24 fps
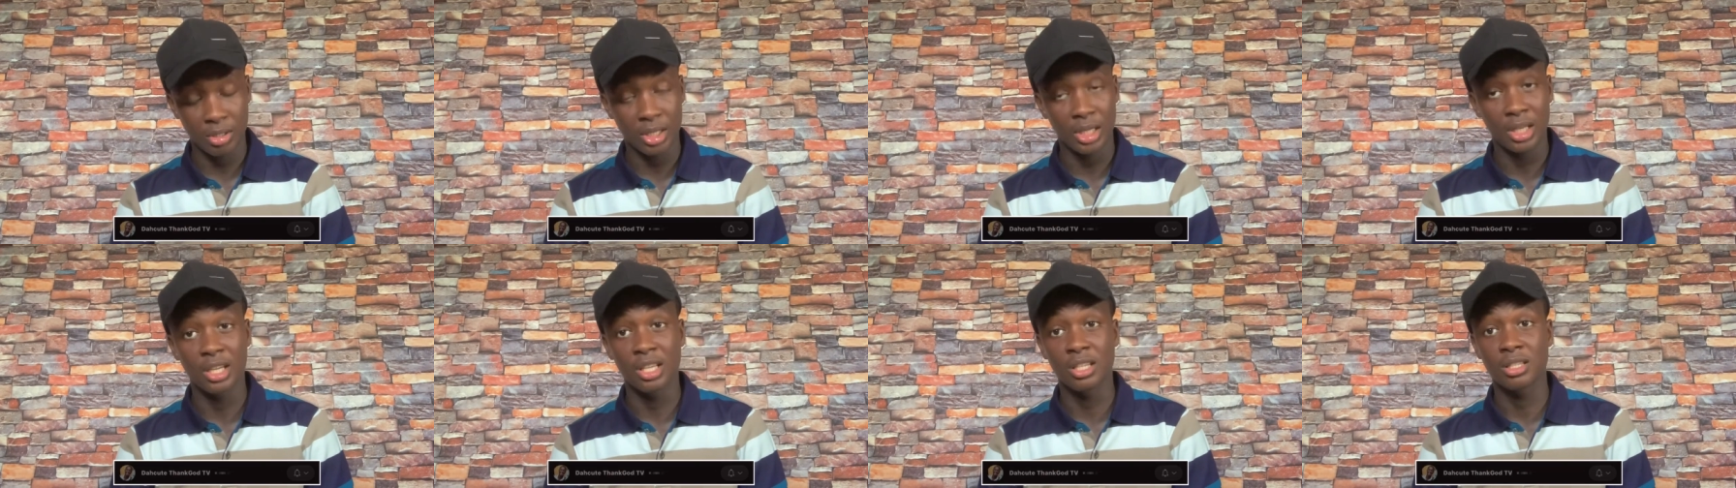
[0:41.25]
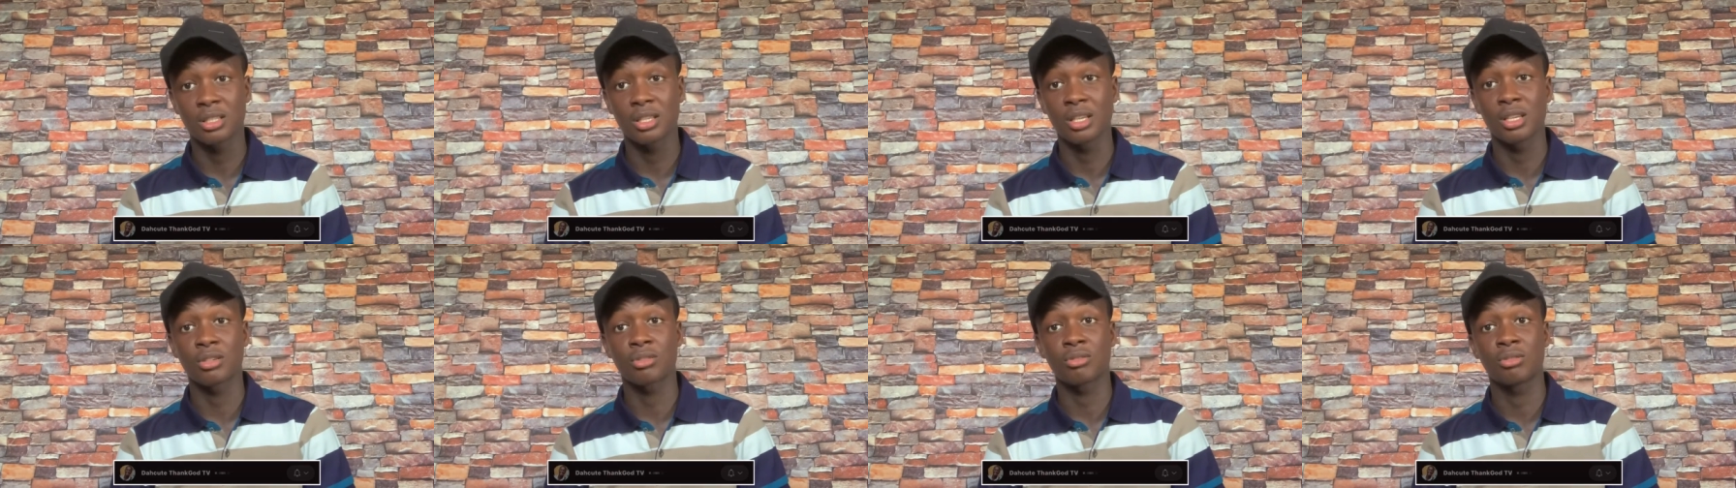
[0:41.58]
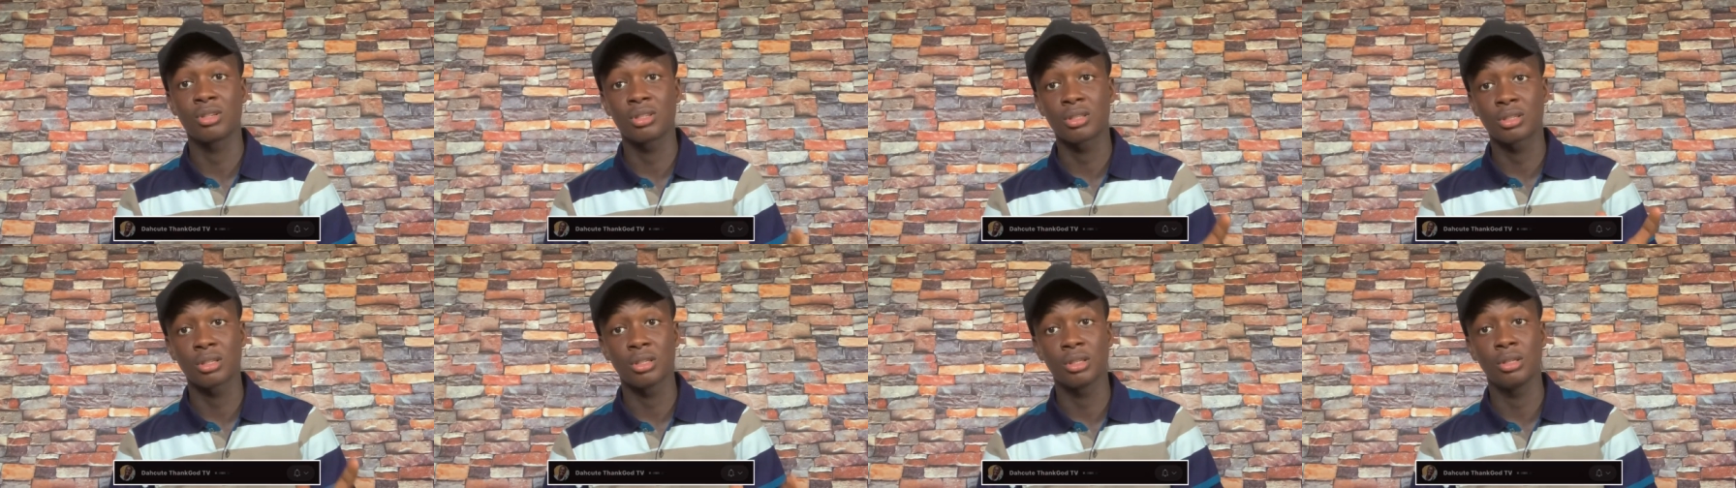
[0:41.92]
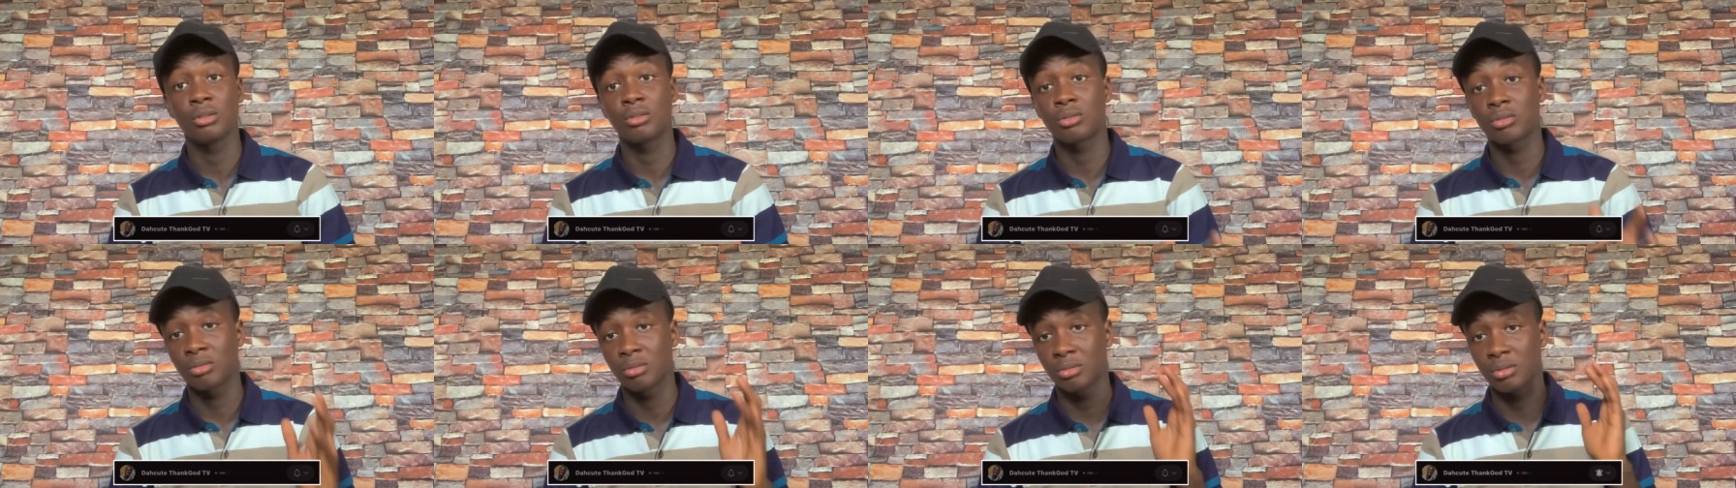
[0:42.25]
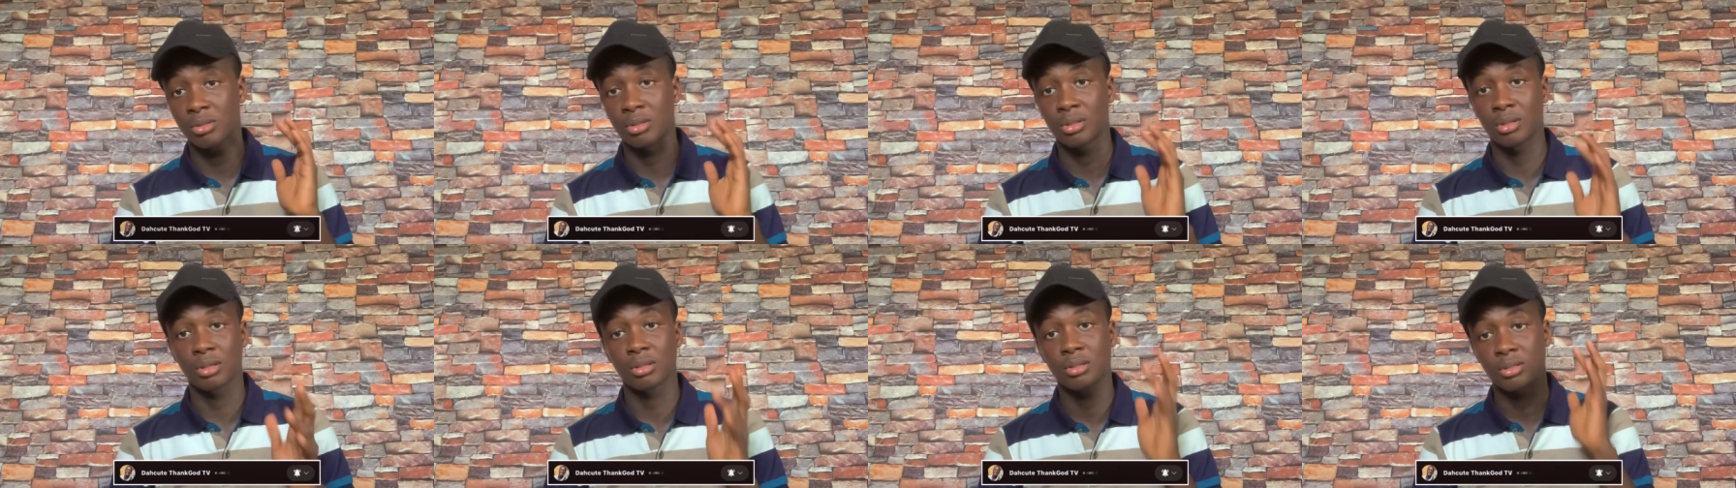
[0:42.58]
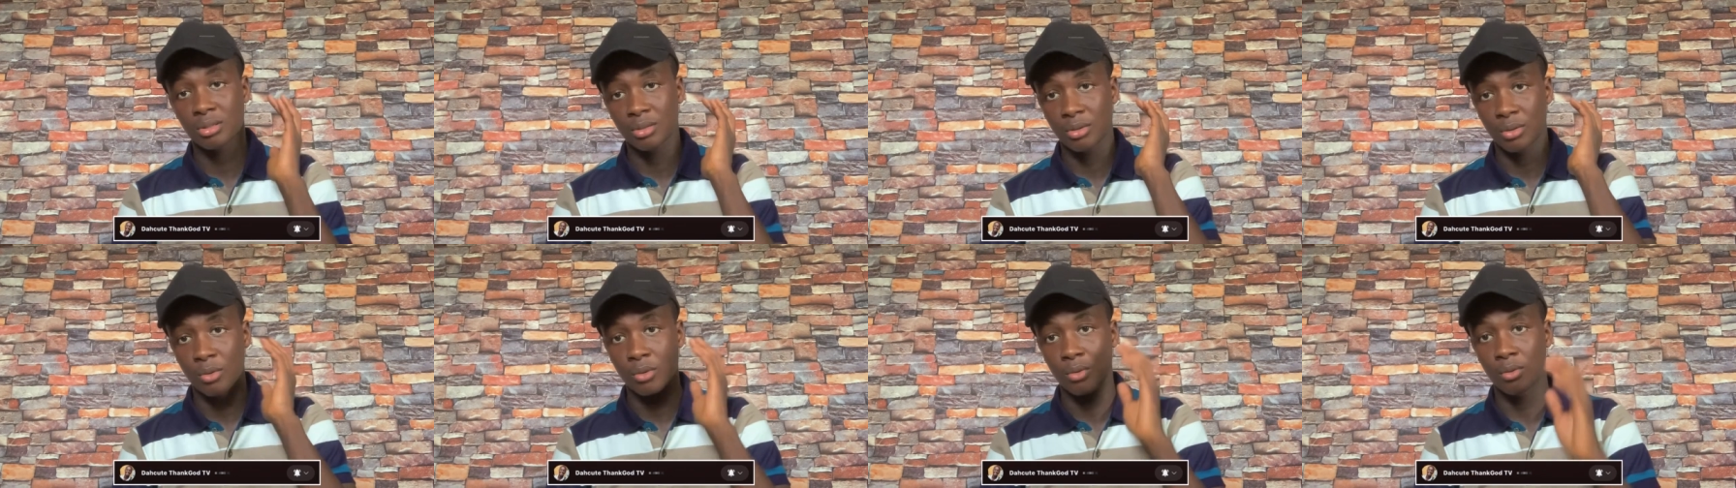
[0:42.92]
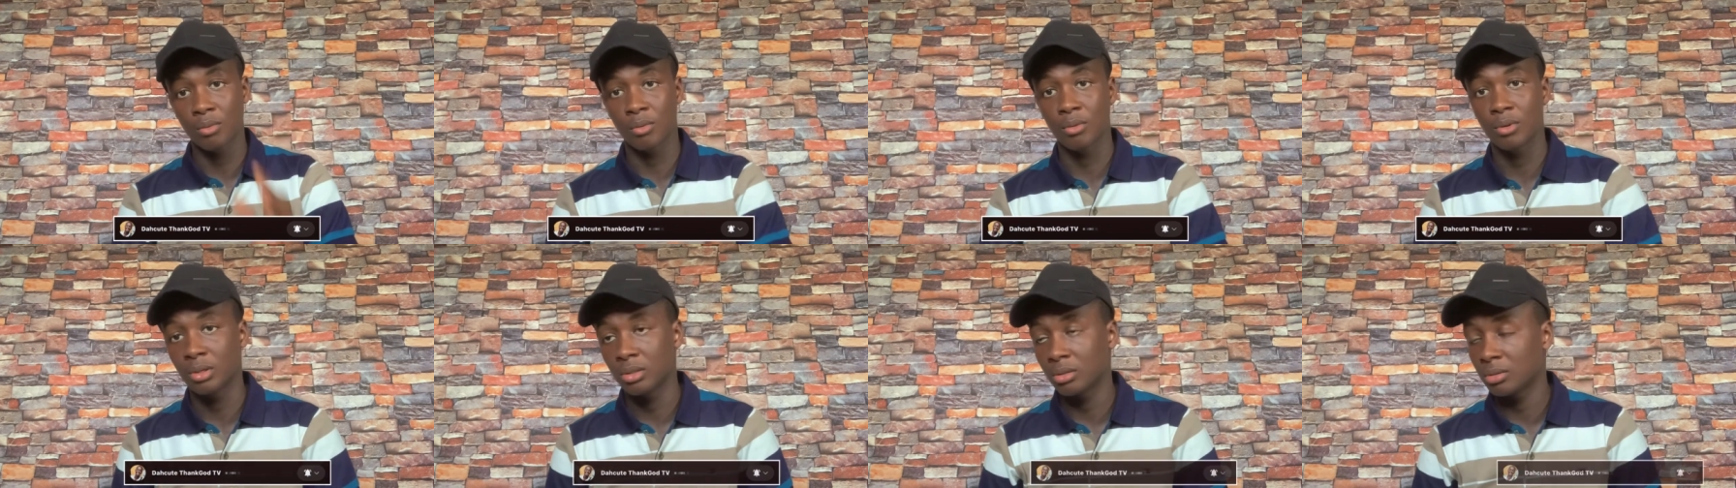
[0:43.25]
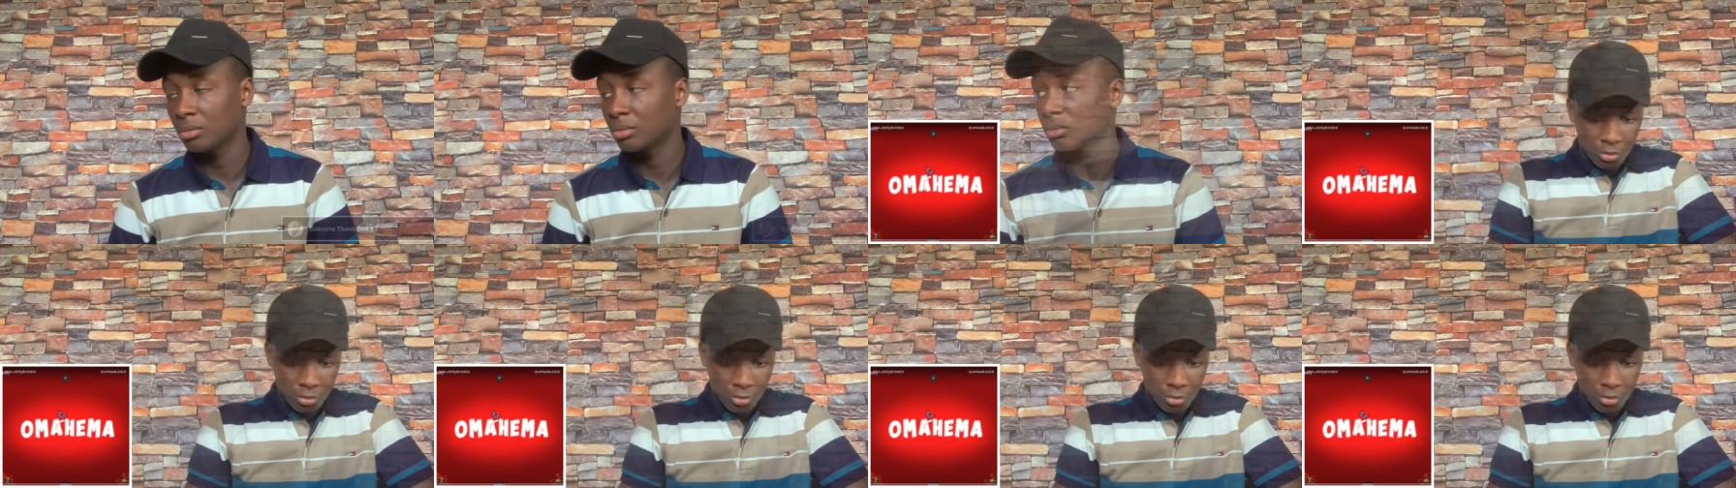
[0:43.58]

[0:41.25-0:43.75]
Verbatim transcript: and let's get straight into this one.